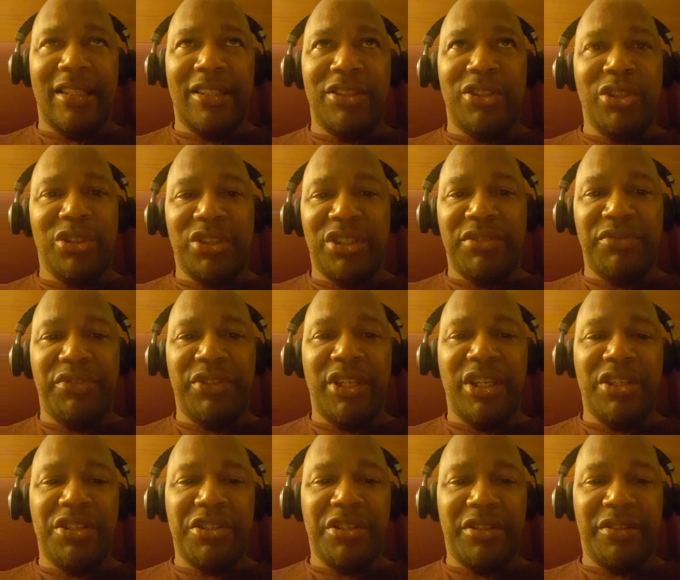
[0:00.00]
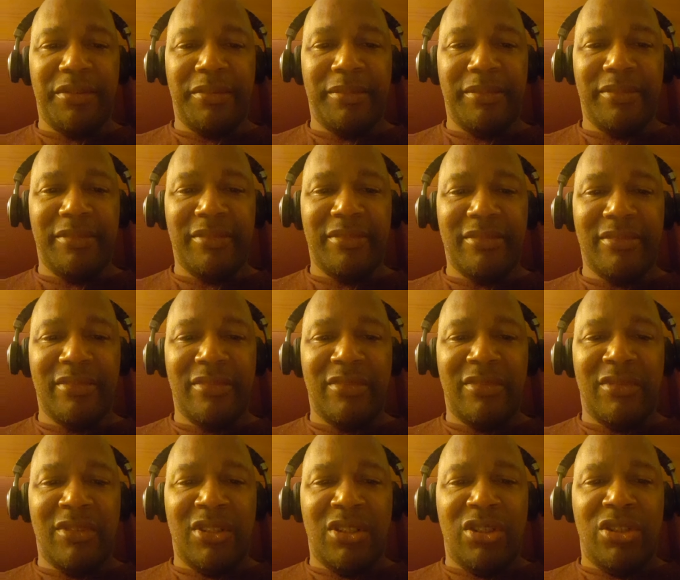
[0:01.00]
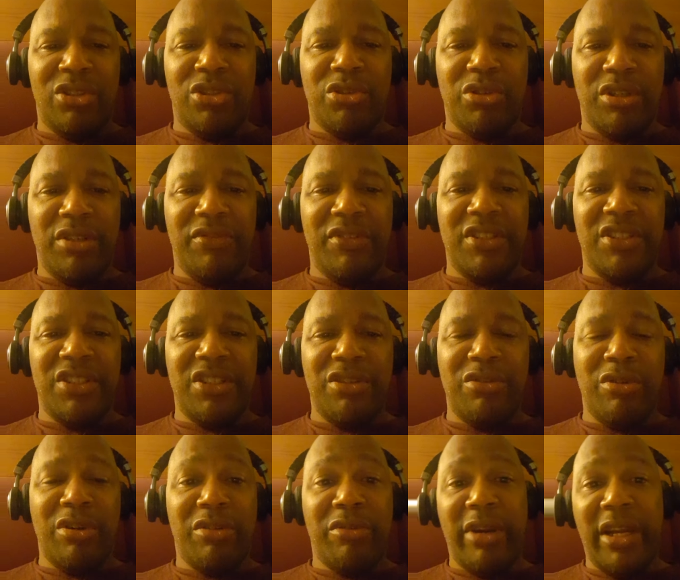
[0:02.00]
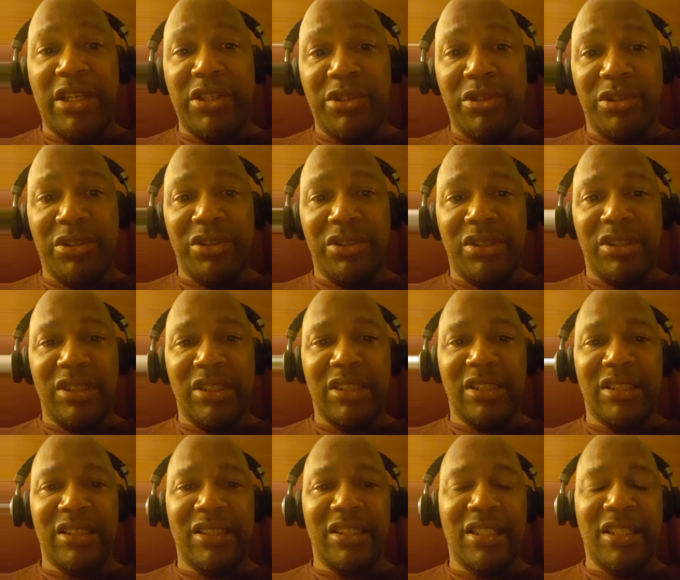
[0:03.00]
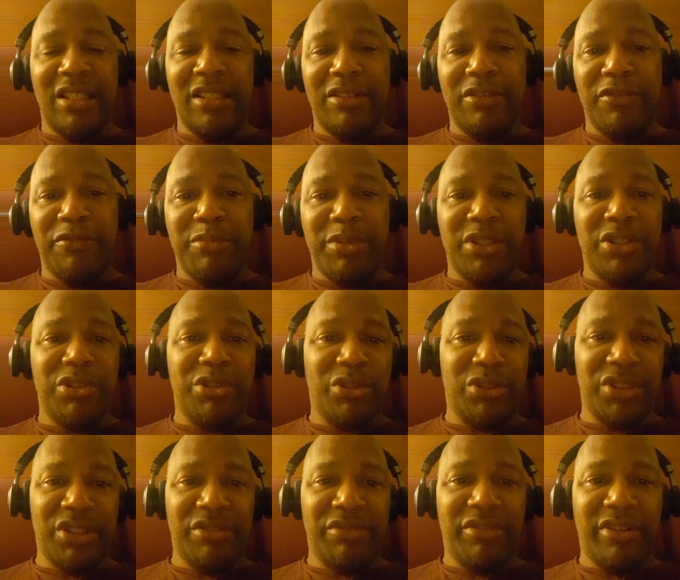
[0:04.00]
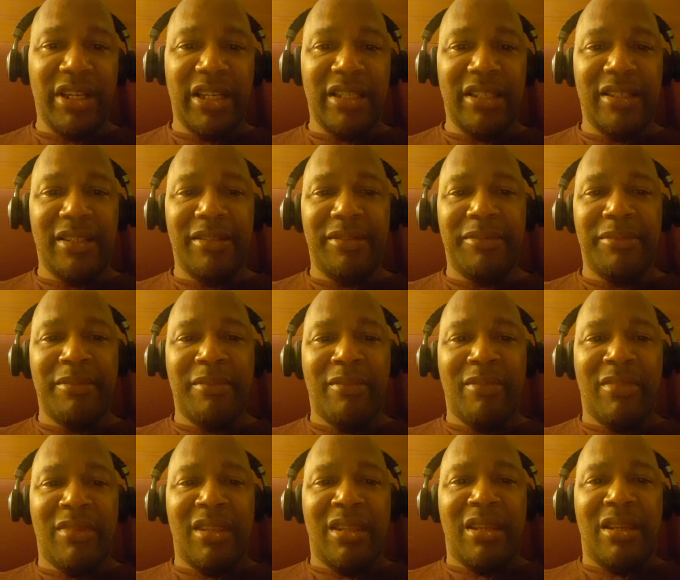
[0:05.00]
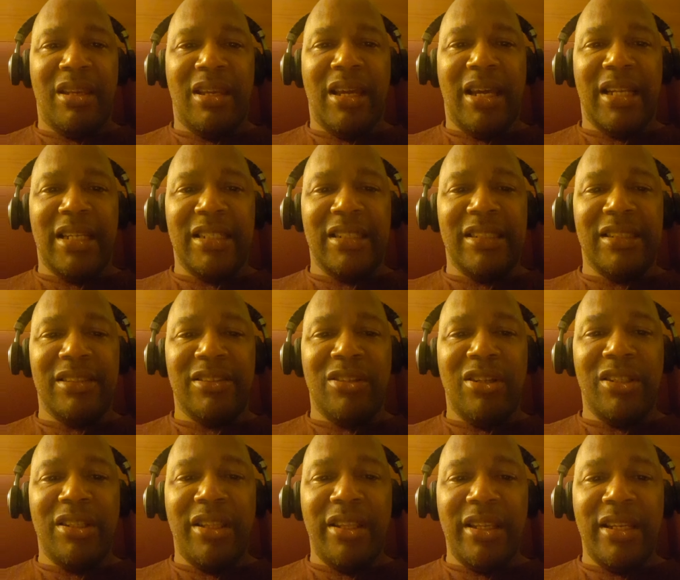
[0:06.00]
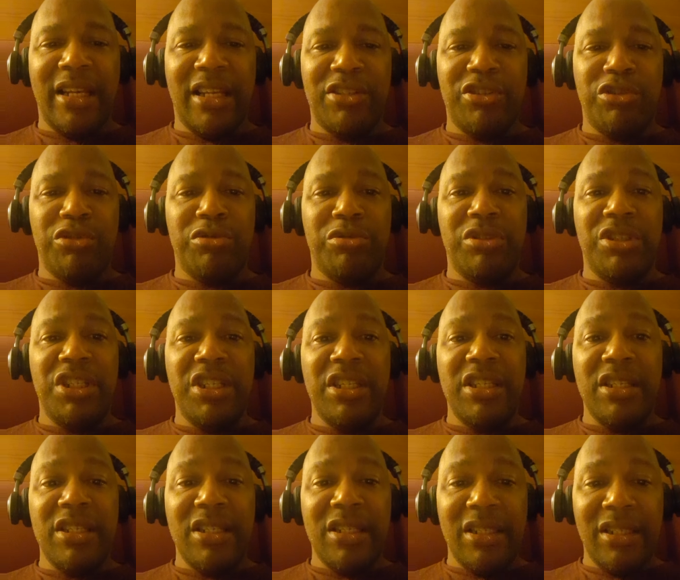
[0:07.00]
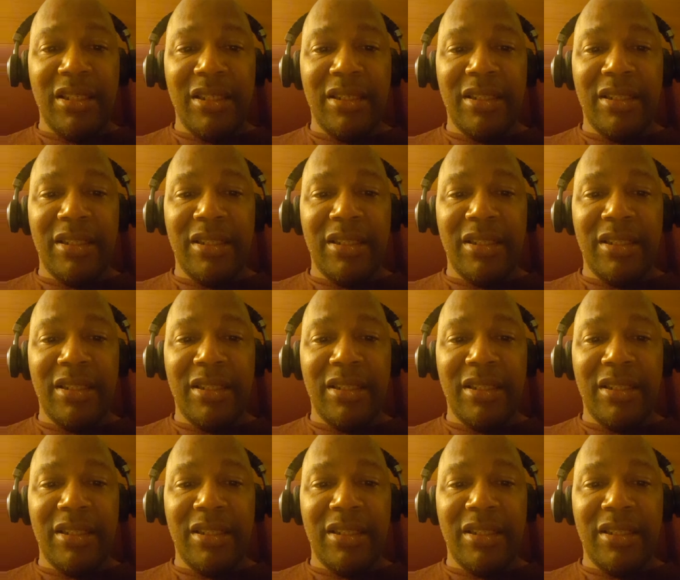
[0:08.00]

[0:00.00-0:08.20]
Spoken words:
justification. So if they say you are righteous, it is saying you've been justified. And it is nothing that you did